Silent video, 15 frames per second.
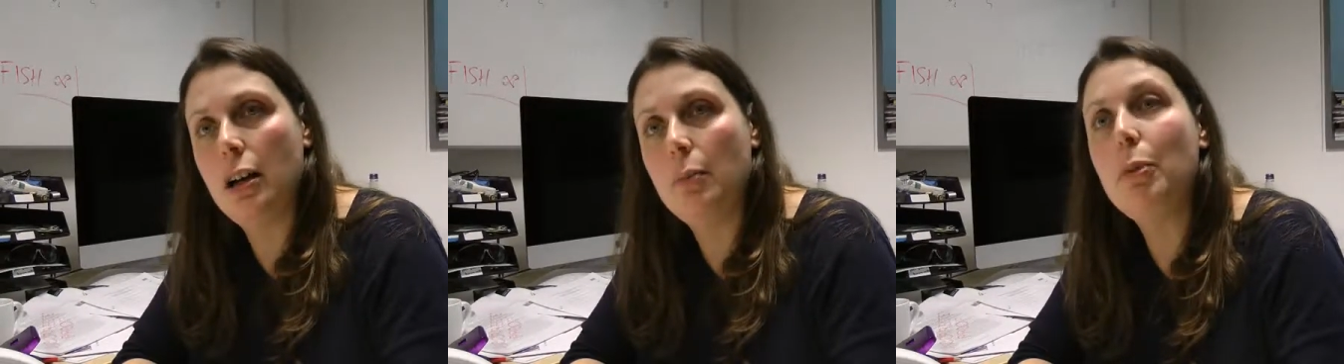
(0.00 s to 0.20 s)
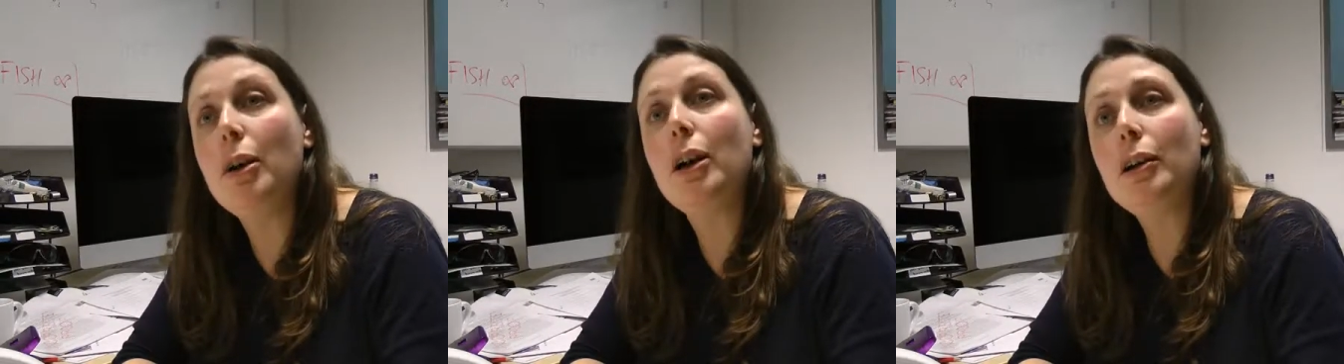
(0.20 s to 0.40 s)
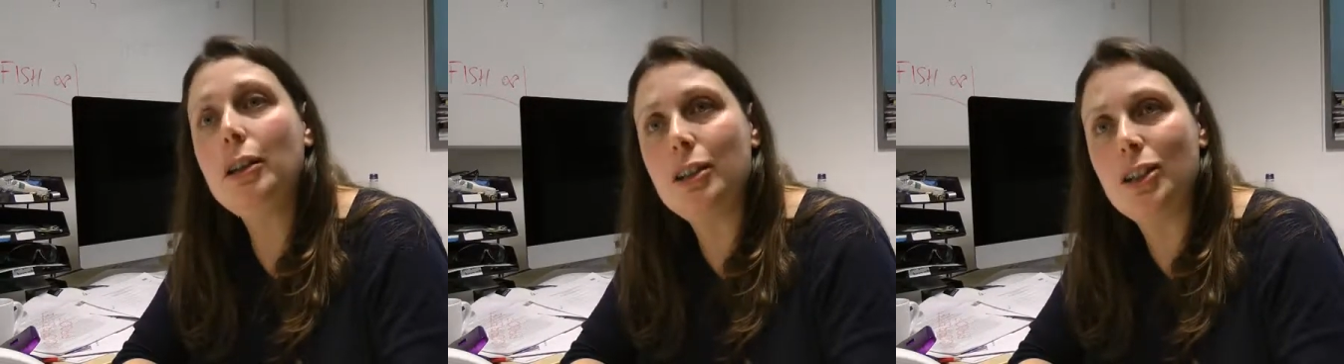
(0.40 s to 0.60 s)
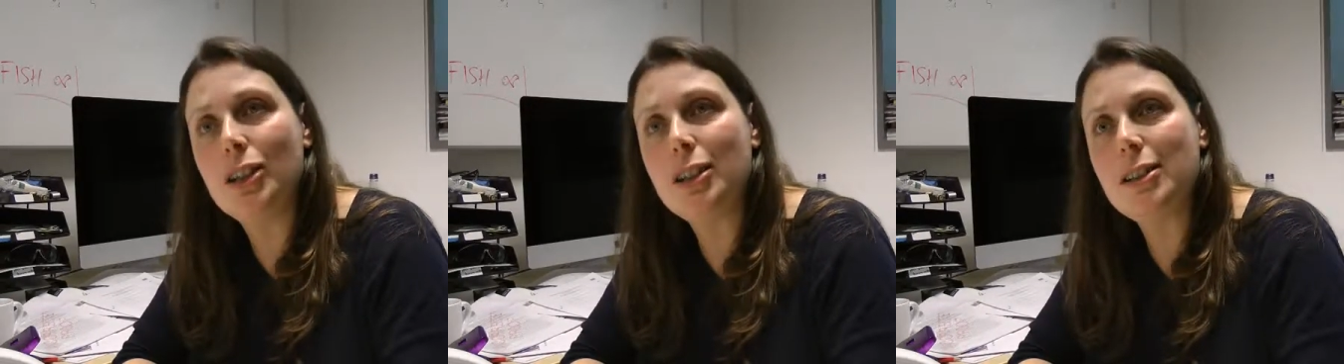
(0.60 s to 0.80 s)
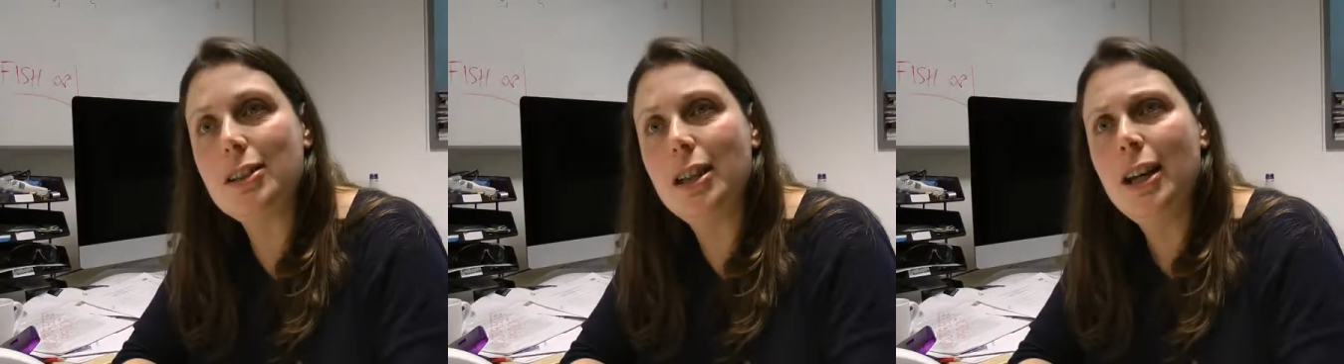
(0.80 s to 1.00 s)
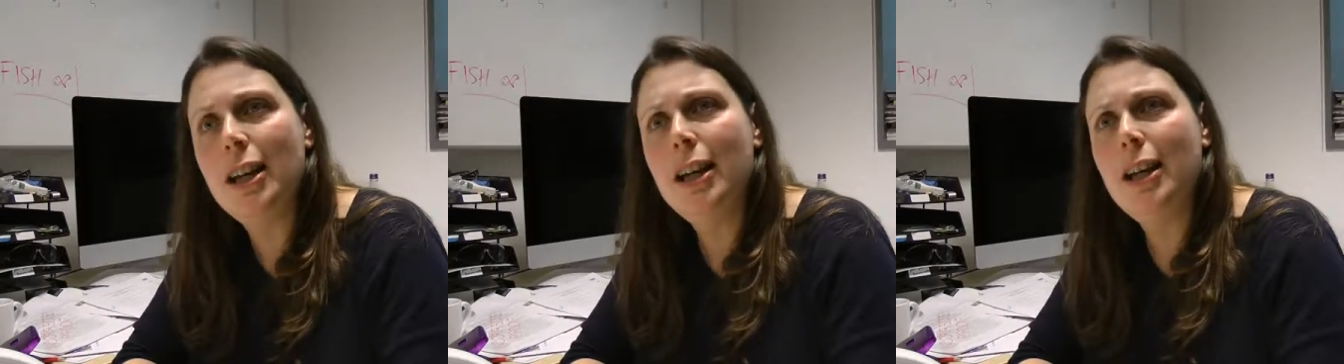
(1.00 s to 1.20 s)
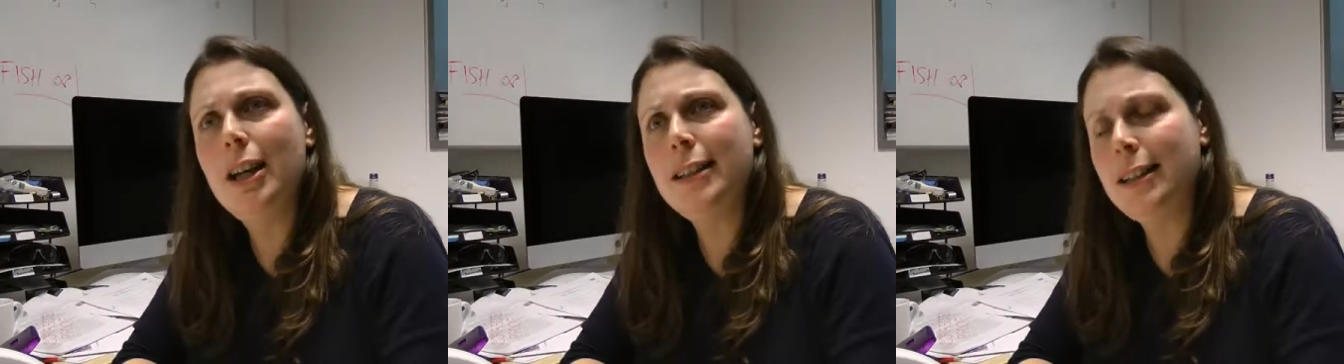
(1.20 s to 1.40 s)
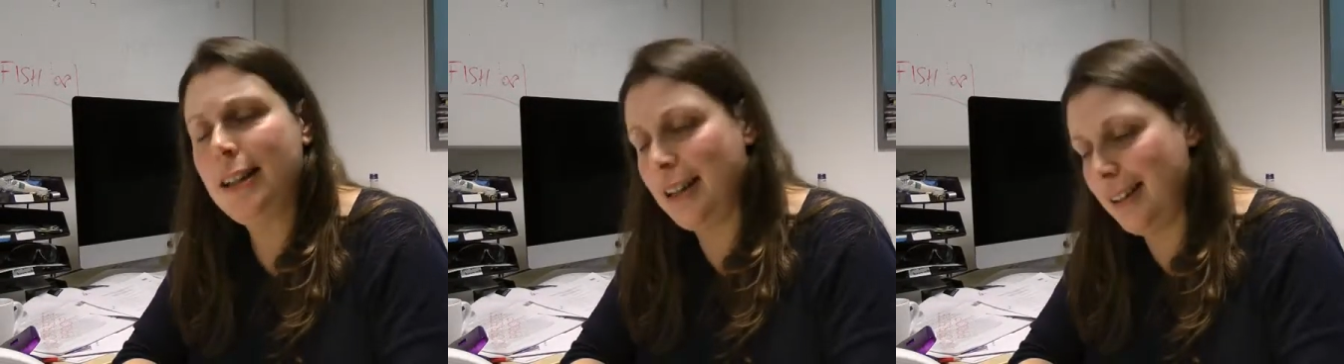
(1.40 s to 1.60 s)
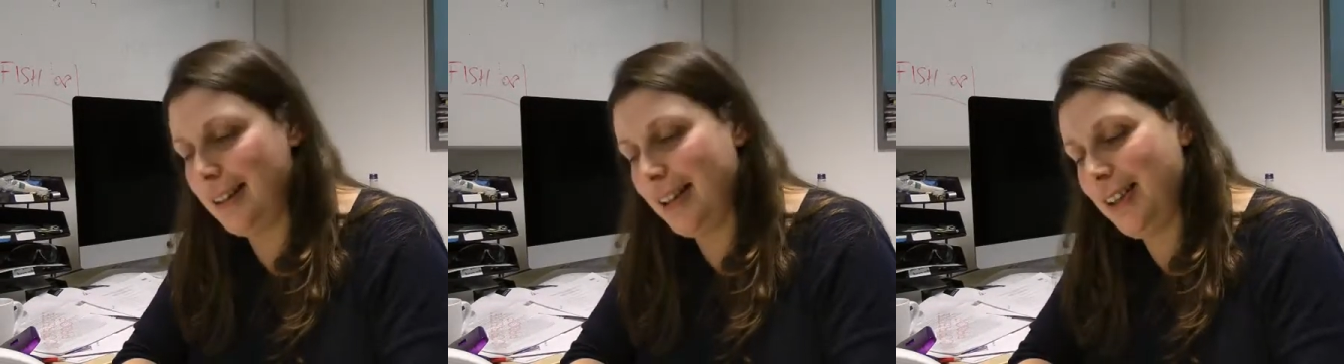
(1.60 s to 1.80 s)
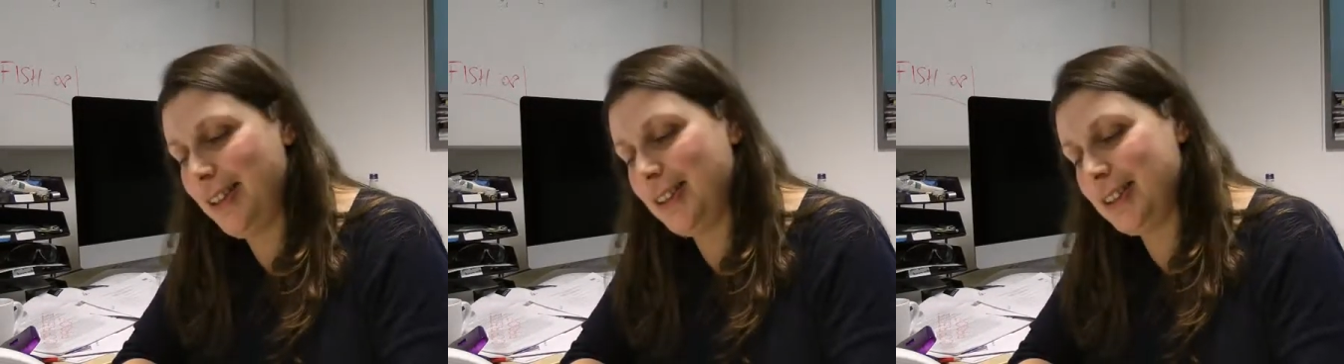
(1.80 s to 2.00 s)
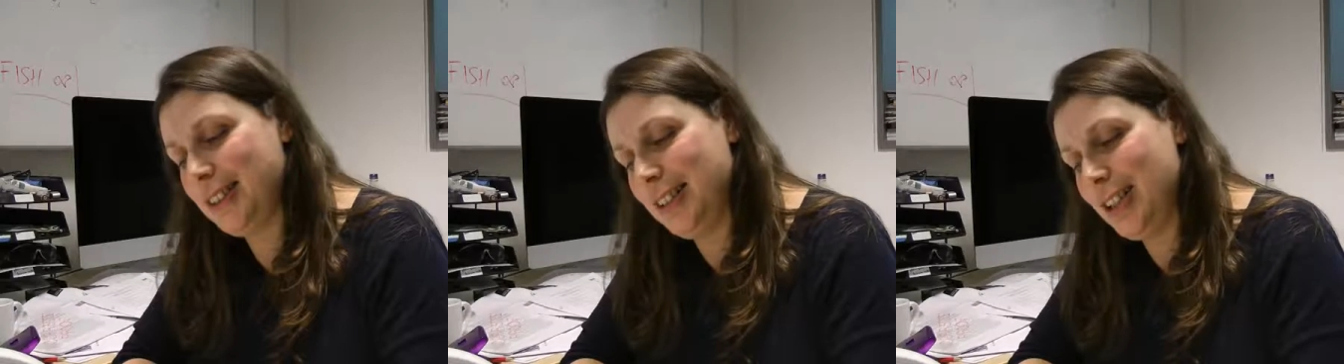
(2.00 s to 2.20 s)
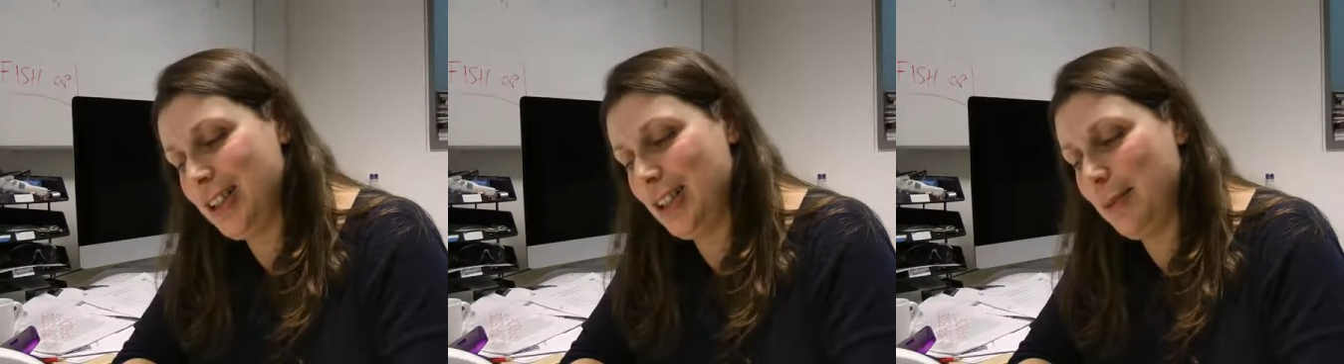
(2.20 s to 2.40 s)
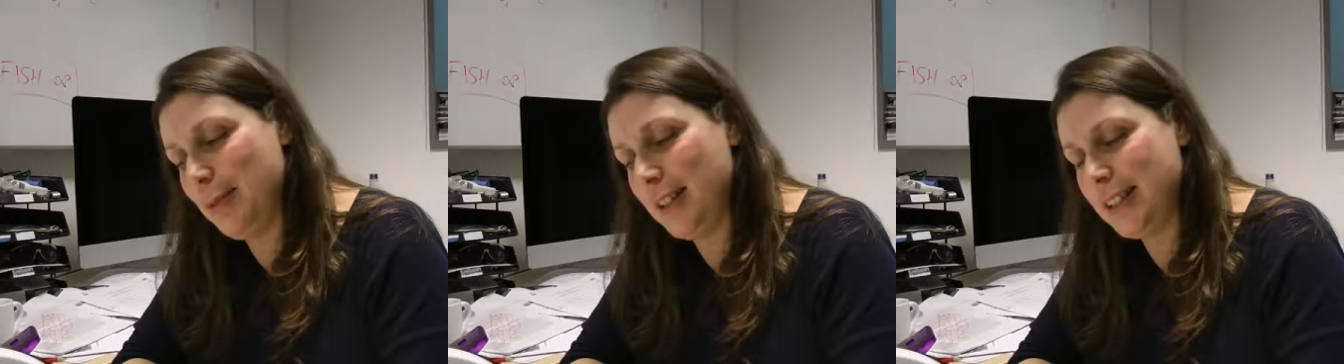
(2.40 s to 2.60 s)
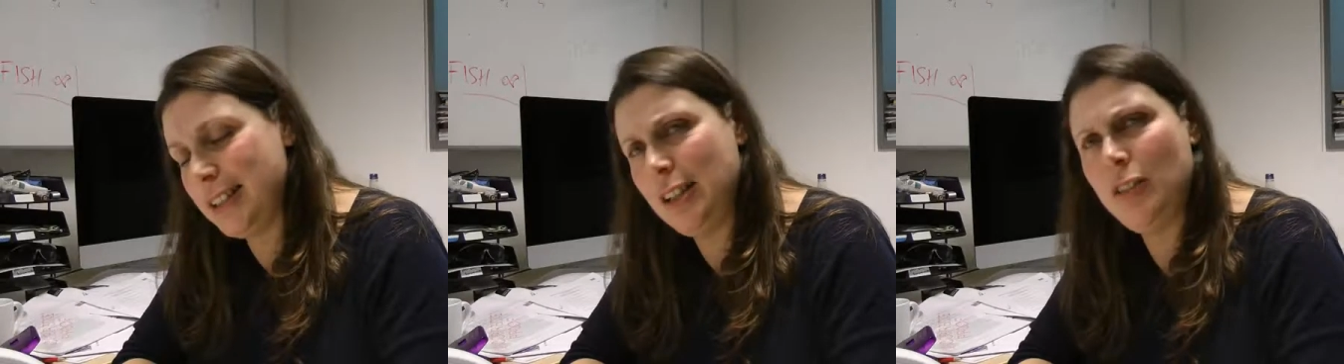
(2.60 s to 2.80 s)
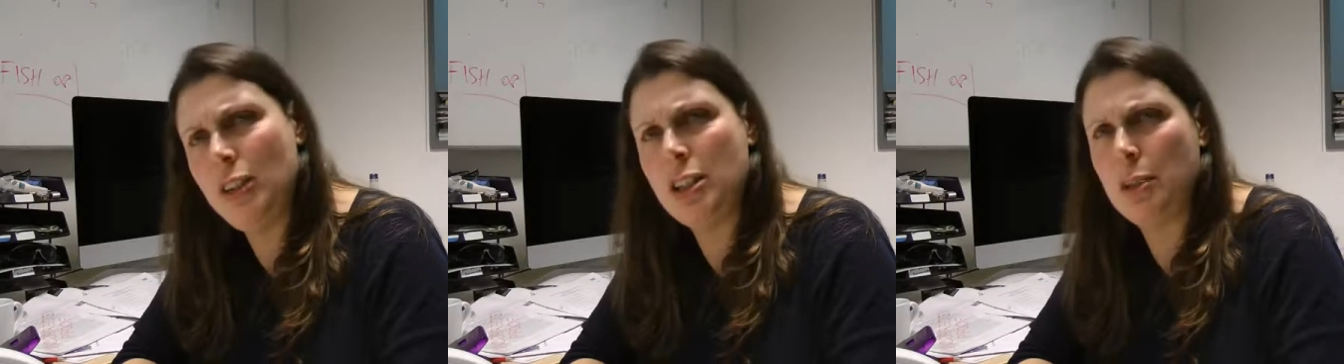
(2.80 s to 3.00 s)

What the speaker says: biologists, is that they looked initially at my CV